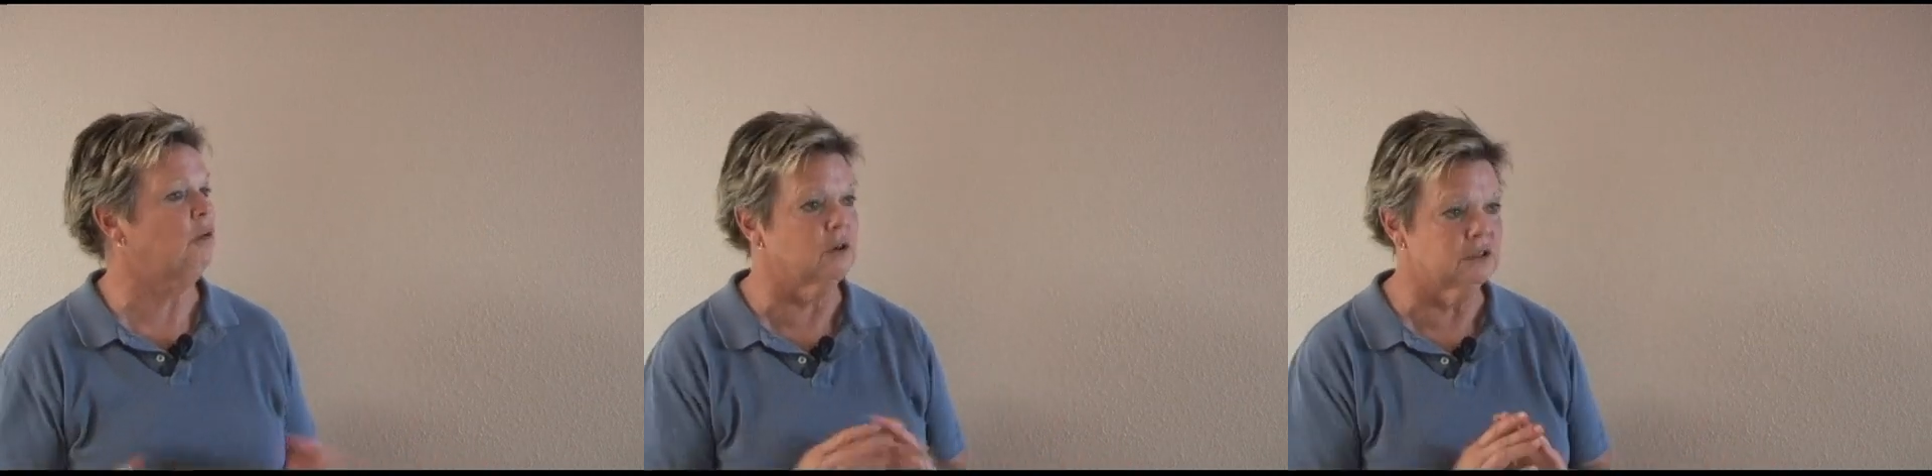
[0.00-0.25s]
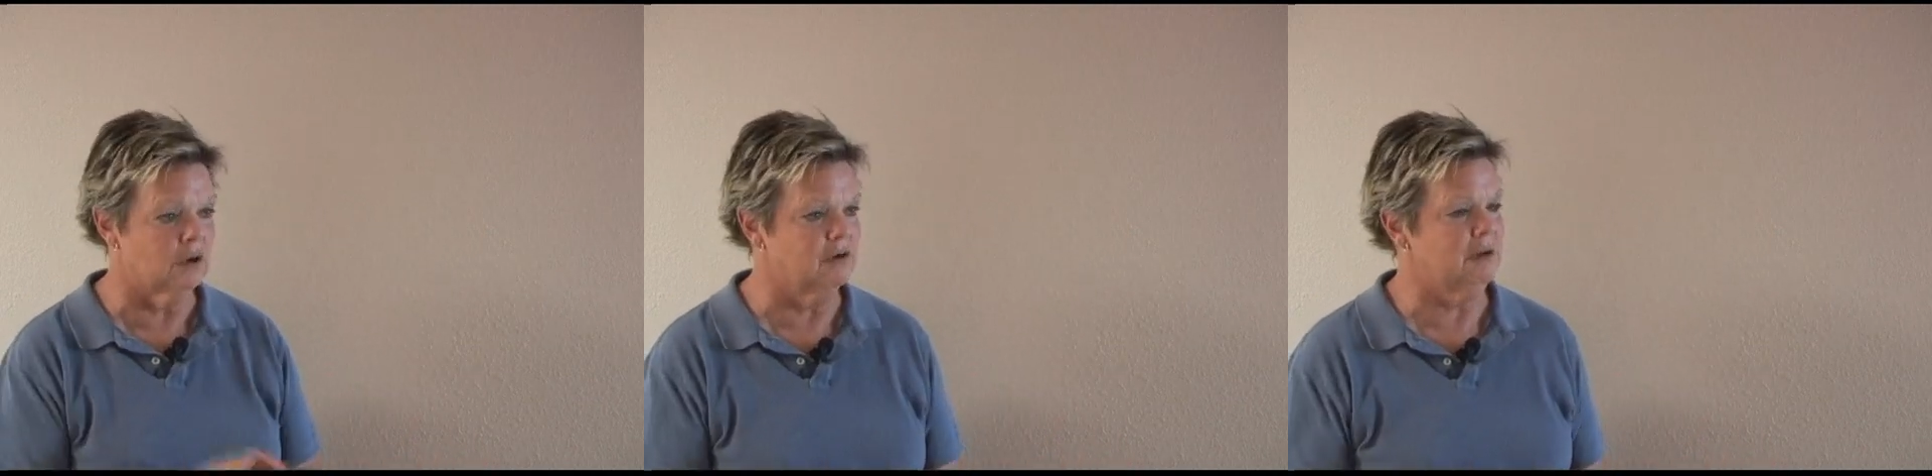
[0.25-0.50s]

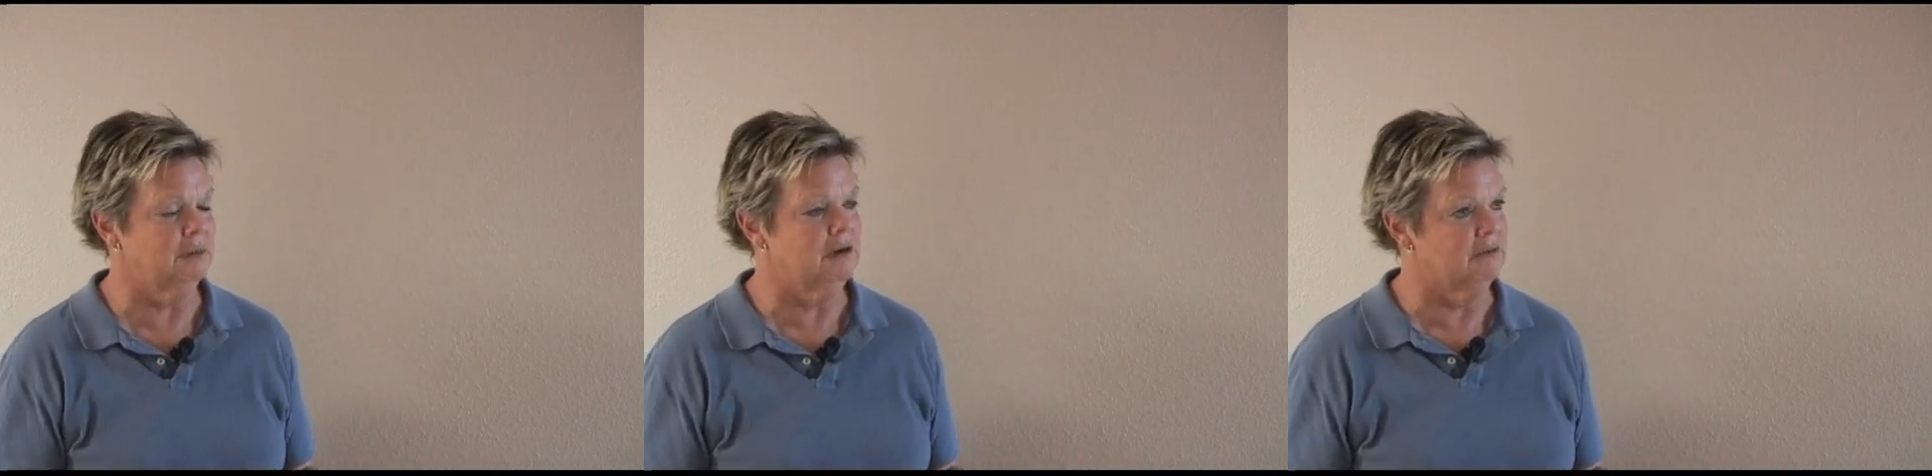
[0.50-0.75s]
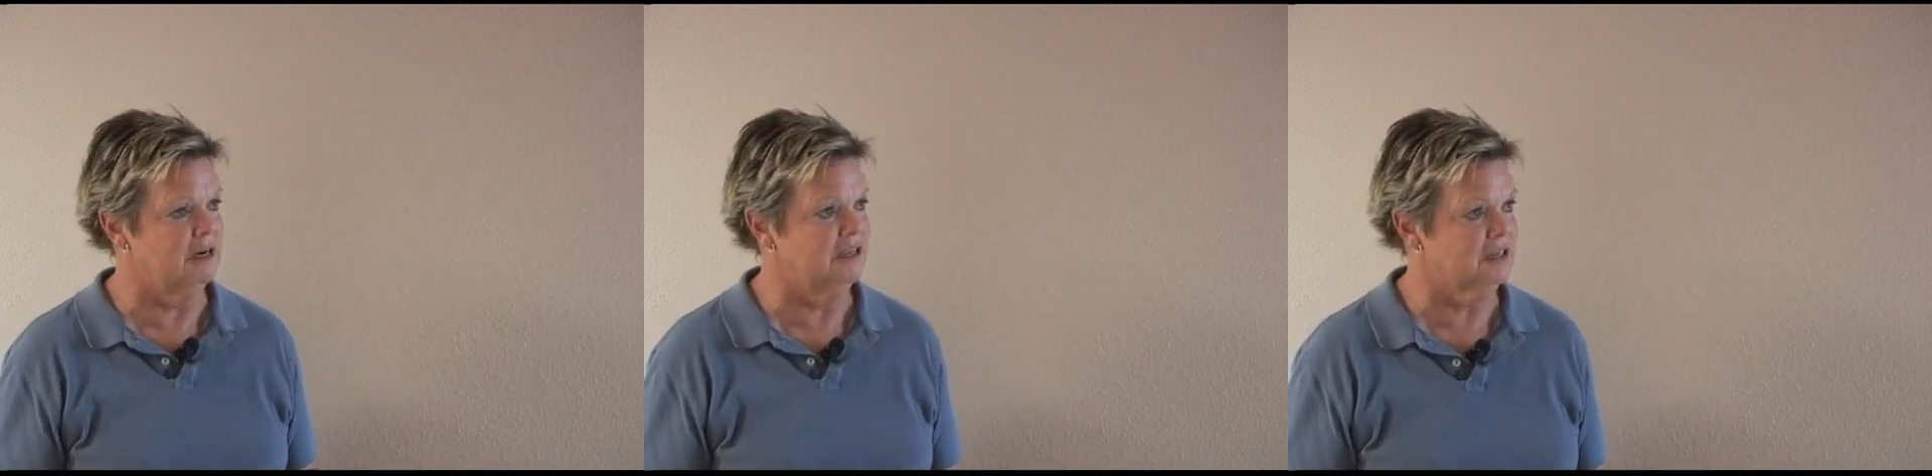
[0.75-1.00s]
or don't give me
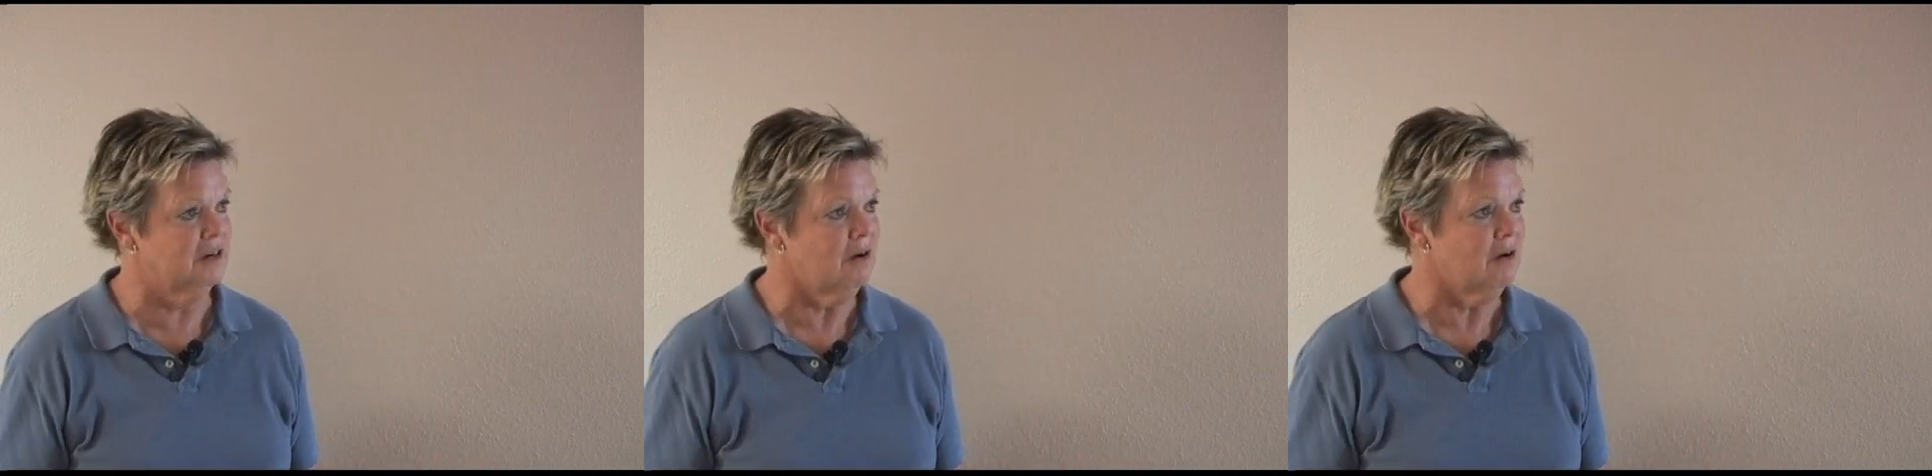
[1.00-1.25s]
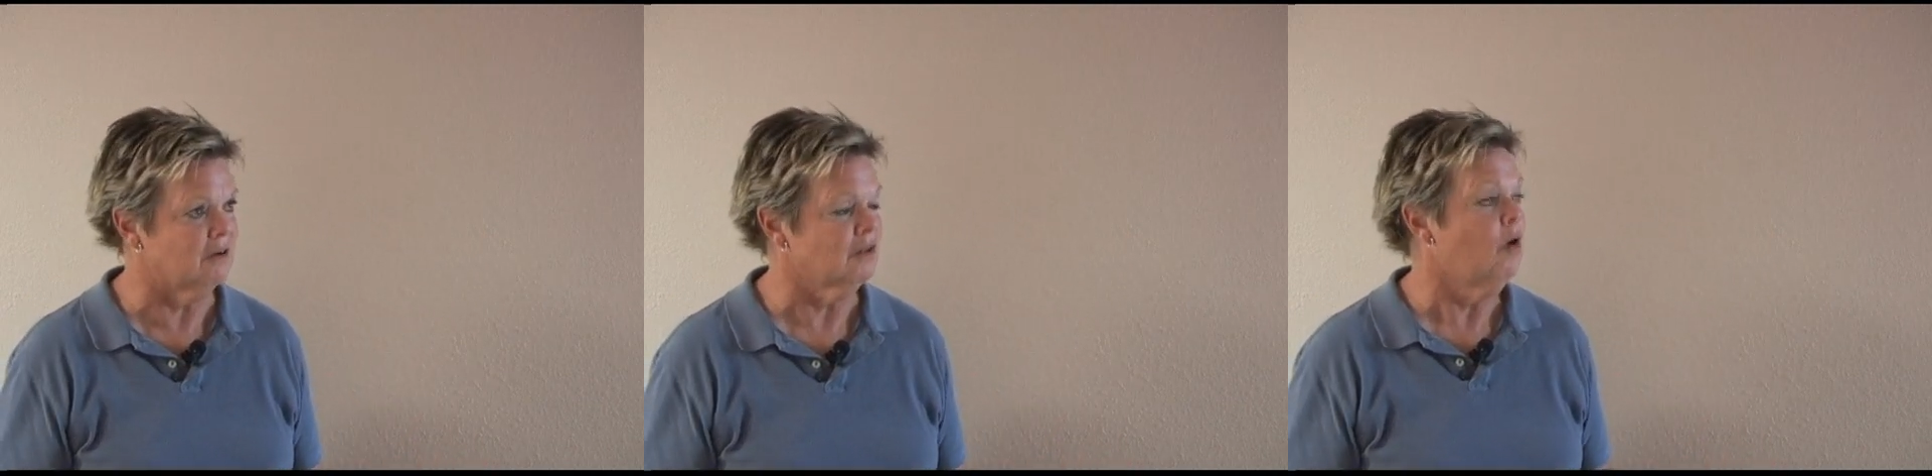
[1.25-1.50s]
a raise at
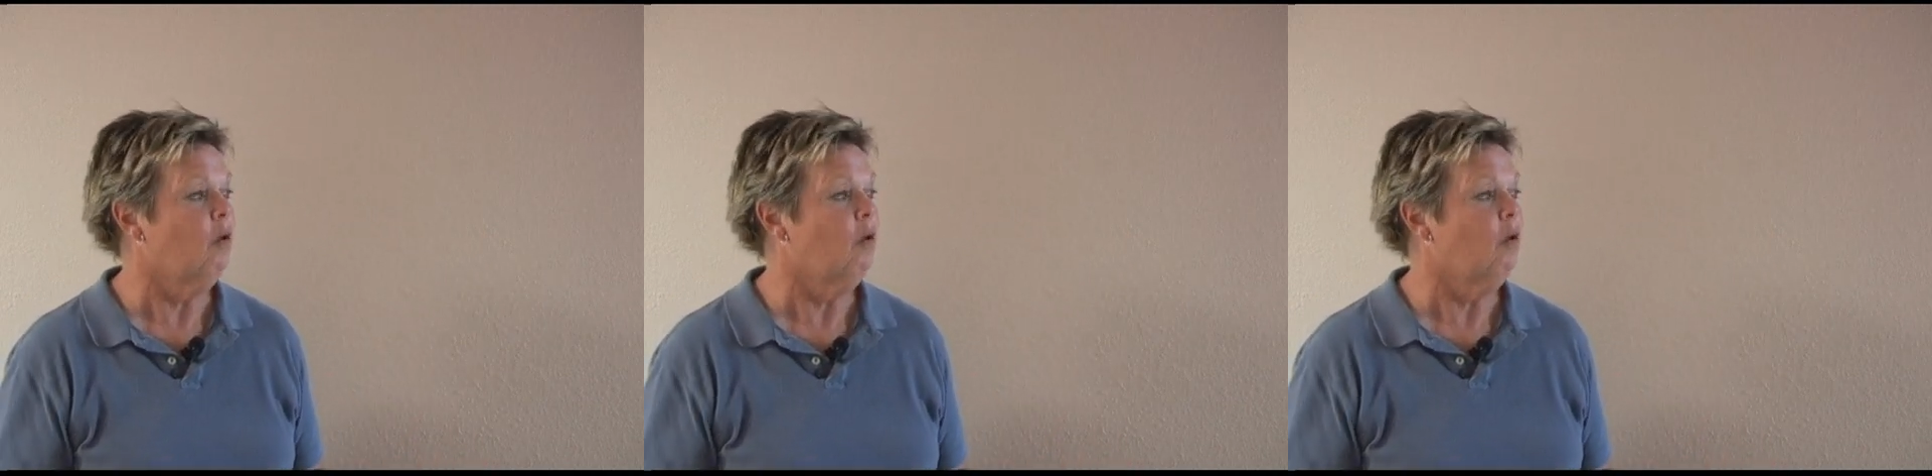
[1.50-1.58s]
all.